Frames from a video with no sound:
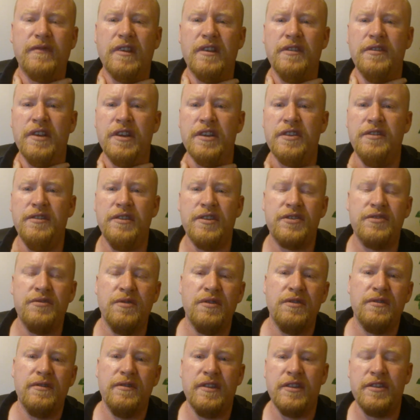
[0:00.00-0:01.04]
The
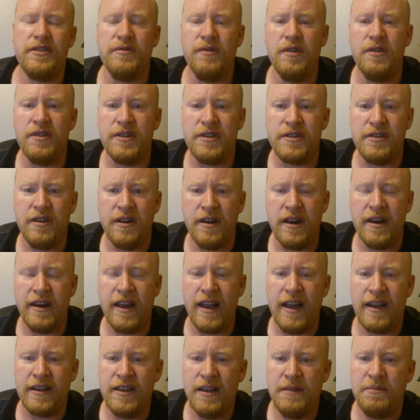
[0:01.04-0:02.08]
throat is starting to
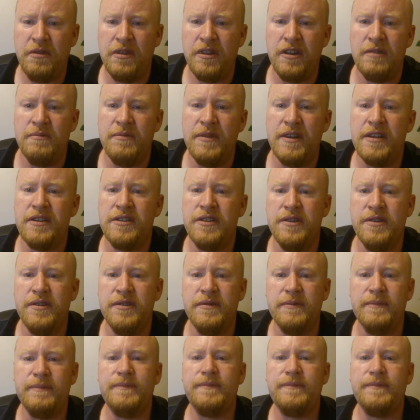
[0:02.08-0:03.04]
act up a little bit too.